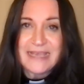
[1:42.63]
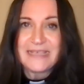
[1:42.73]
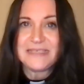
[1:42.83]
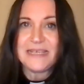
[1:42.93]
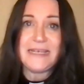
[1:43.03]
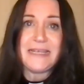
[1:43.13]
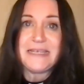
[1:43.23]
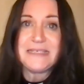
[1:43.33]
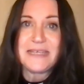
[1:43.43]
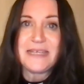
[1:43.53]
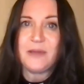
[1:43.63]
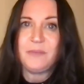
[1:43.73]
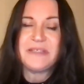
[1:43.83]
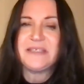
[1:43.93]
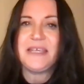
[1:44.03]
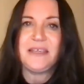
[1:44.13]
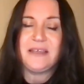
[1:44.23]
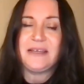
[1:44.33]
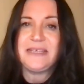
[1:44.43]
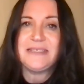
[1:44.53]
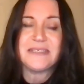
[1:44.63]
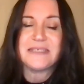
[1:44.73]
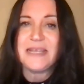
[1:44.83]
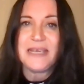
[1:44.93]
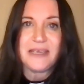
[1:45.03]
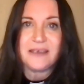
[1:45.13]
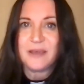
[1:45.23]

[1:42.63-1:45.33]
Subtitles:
Is it leading a particularly slick